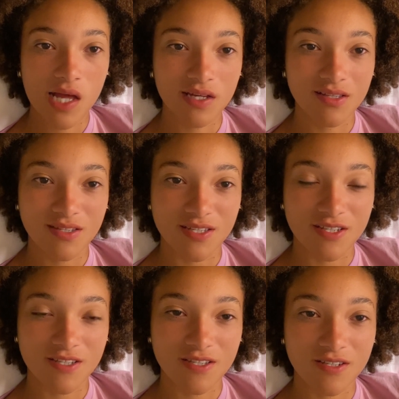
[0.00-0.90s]

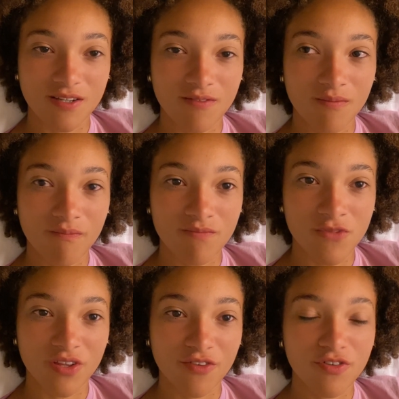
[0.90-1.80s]
consistent
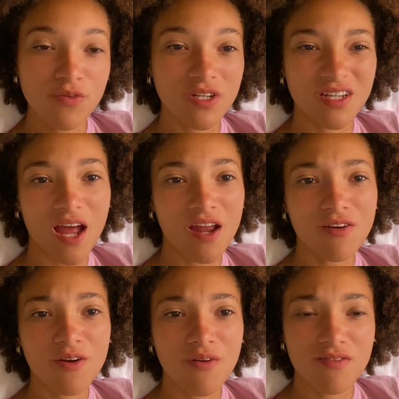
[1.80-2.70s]
or, like, frequent. And I don't
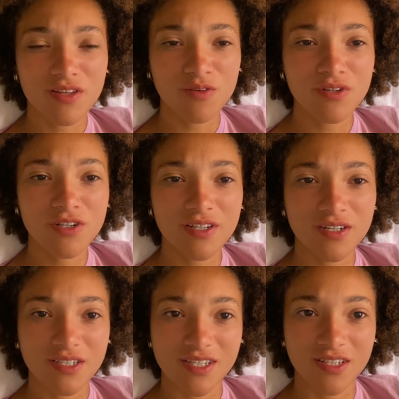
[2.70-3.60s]
know, I feel like when you're, like,
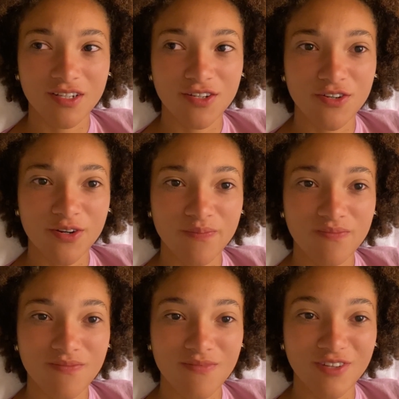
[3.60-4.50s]
a teenager,
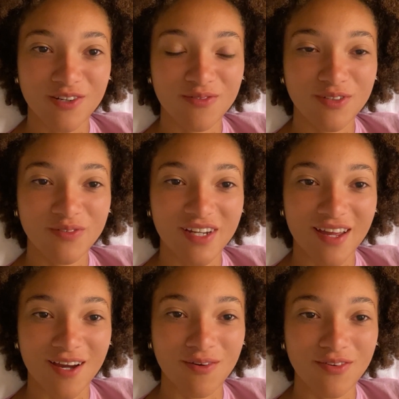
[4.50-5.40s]
you don't really want to
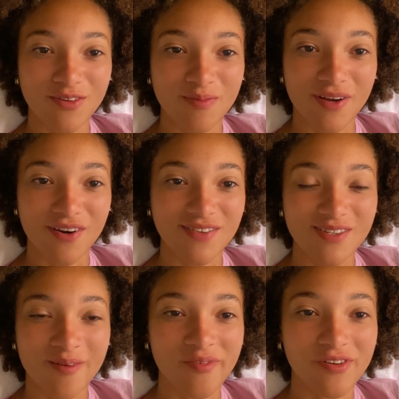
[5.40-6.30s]
hang out with your parents
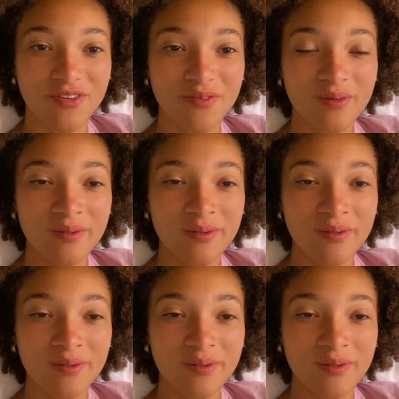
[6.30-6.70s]
that much.